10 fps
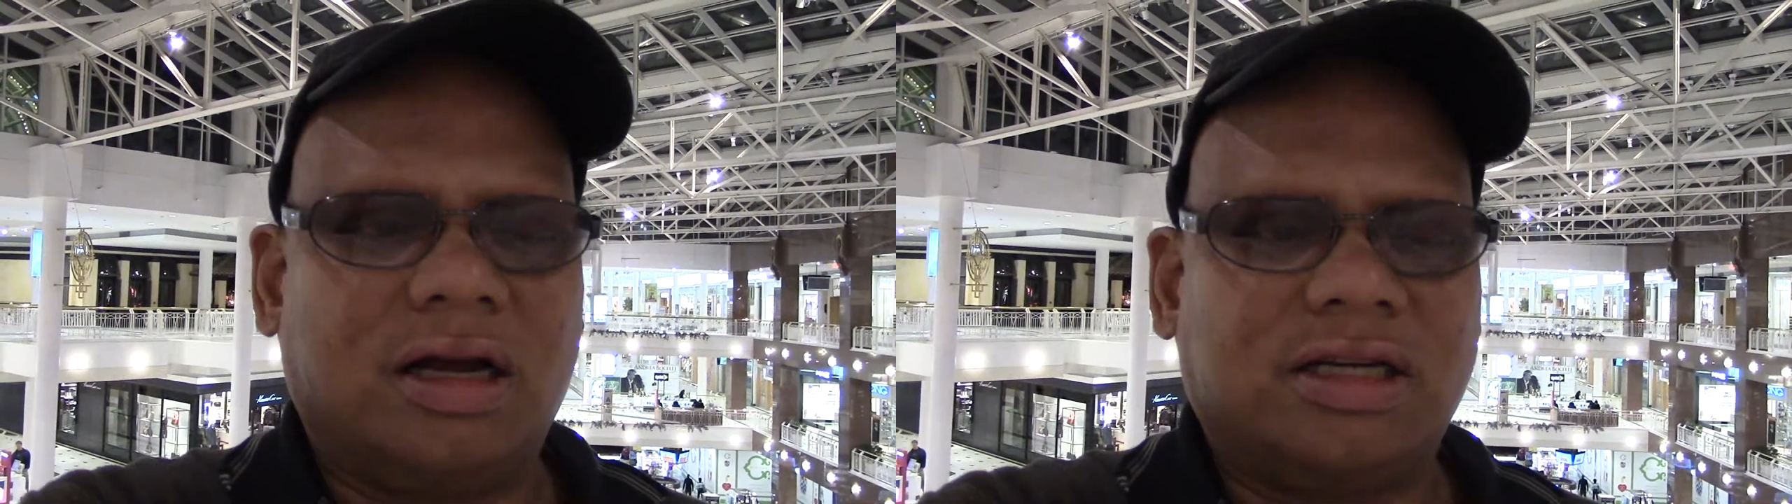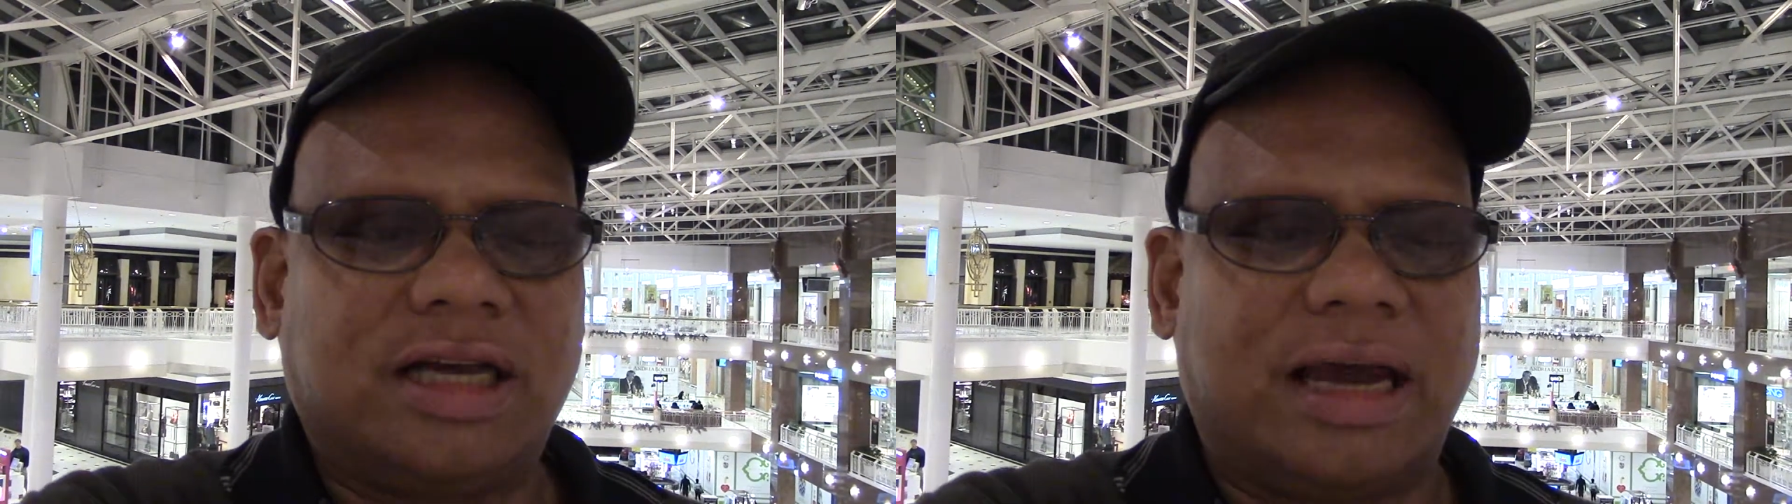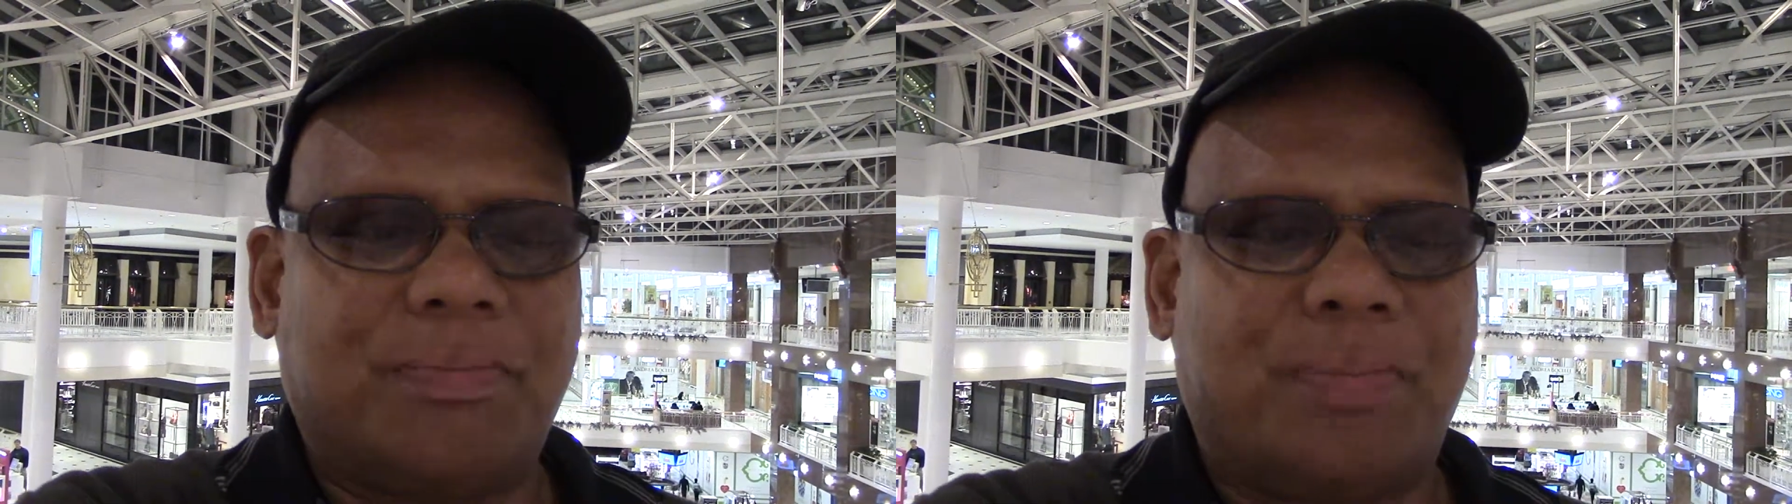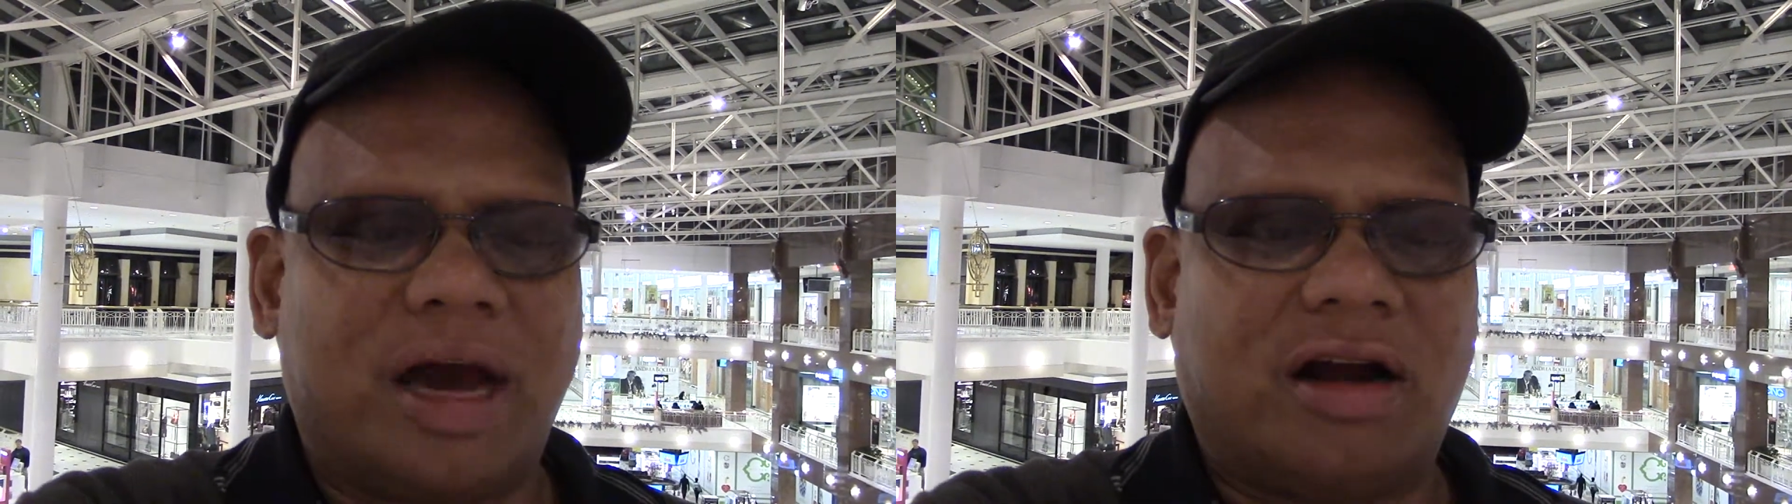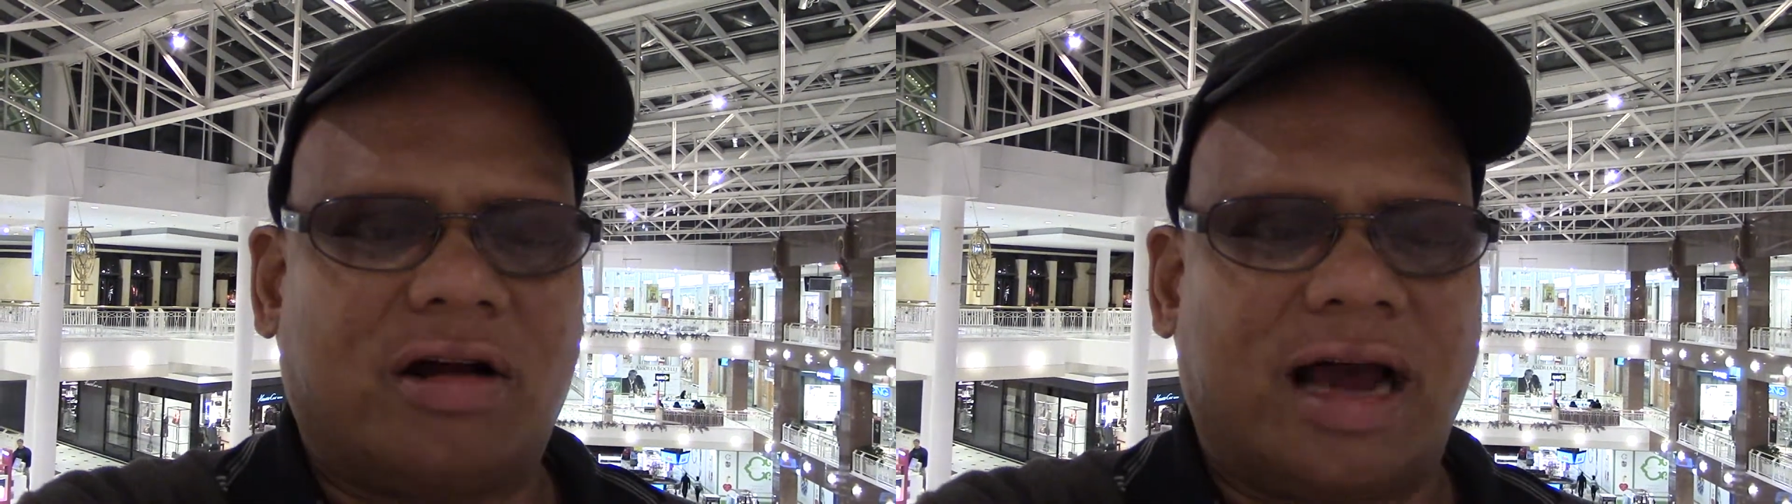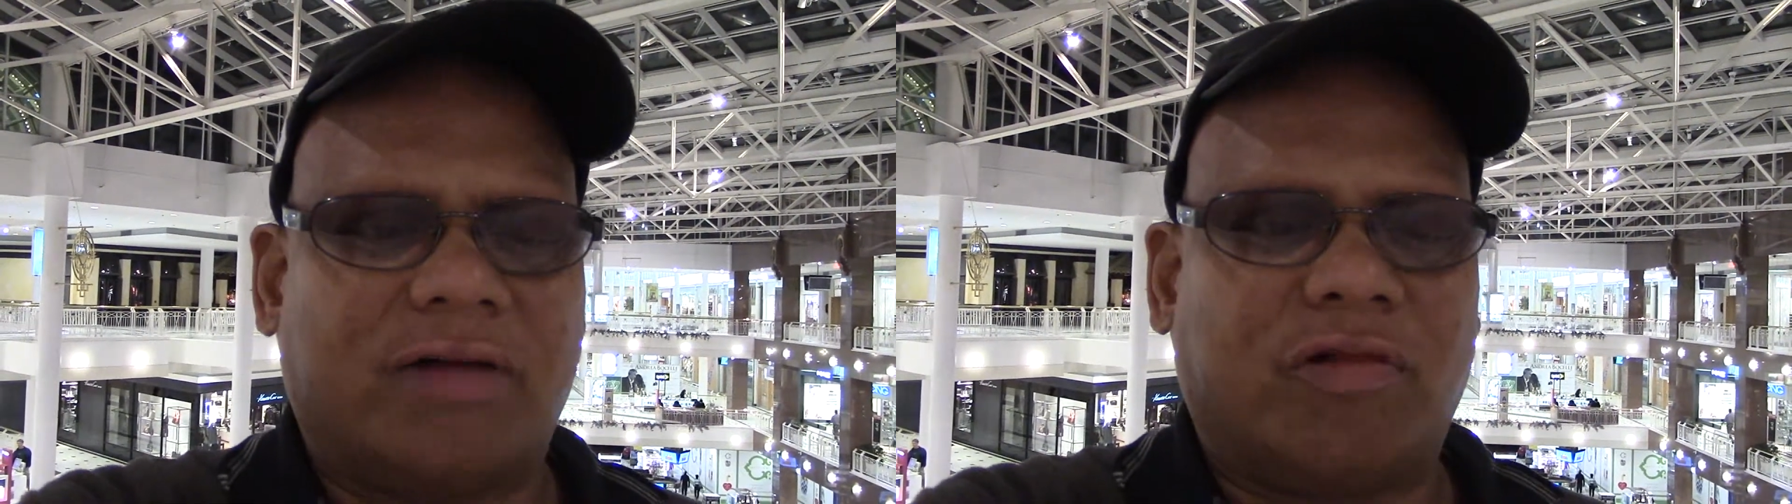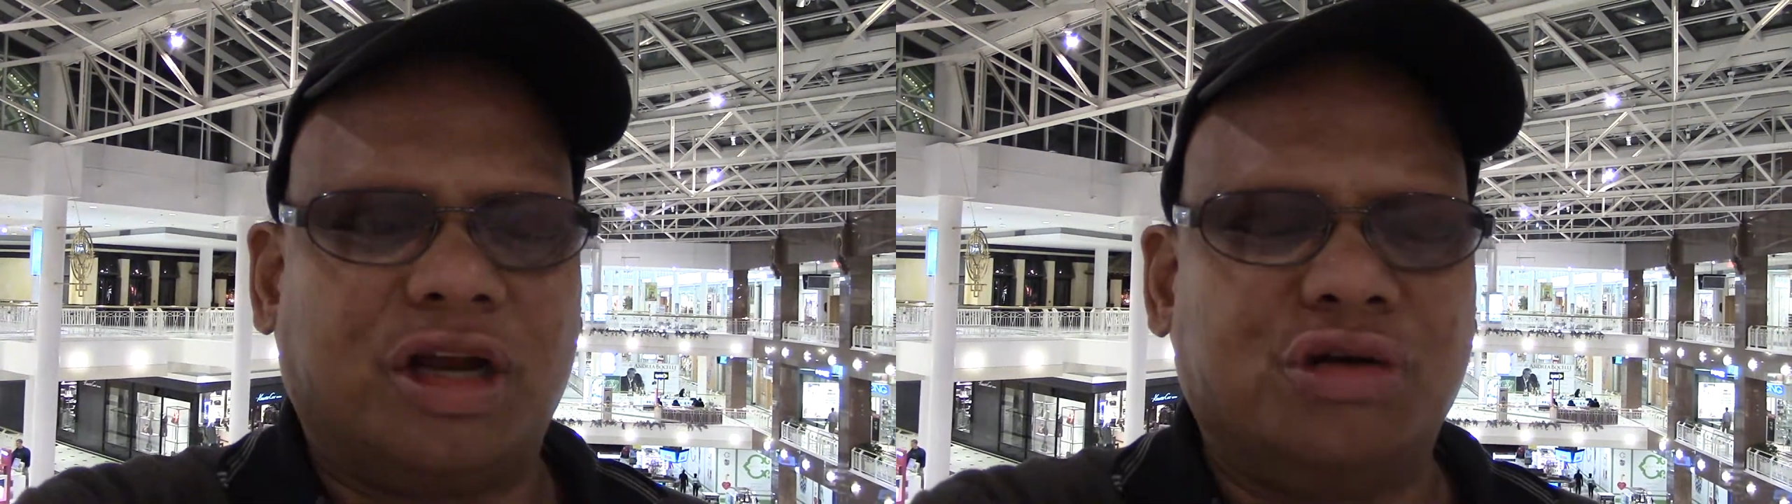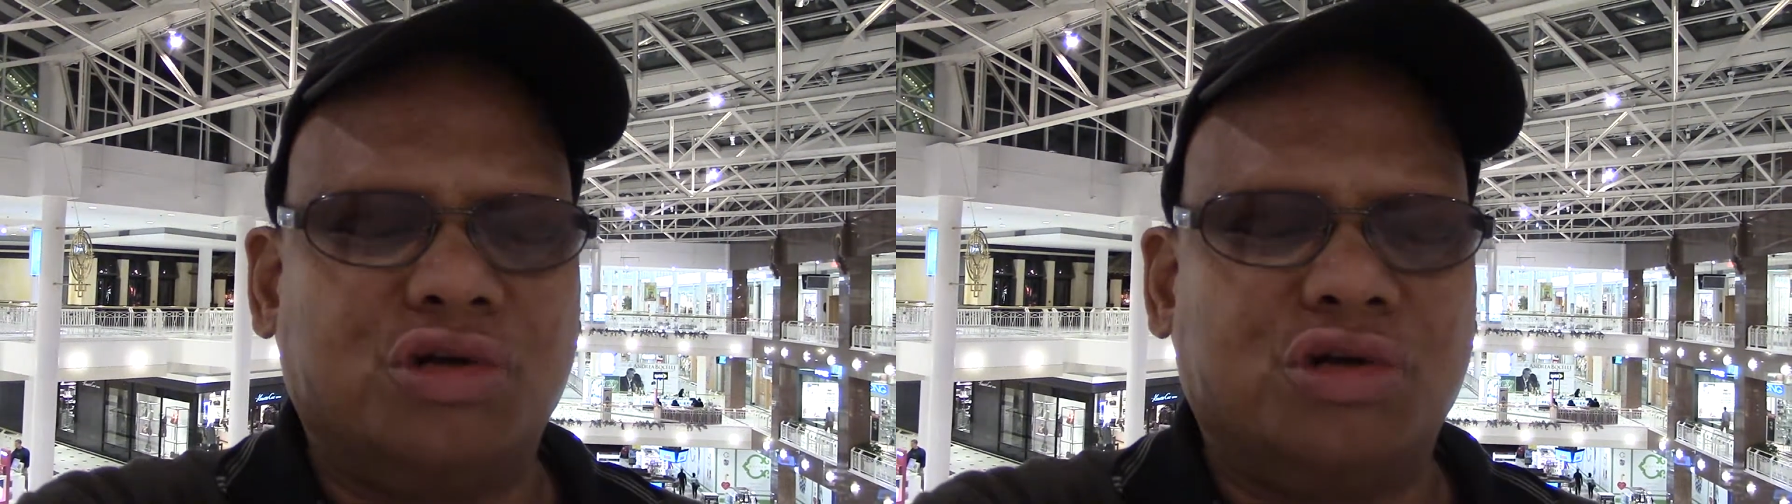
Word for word: to get better at what you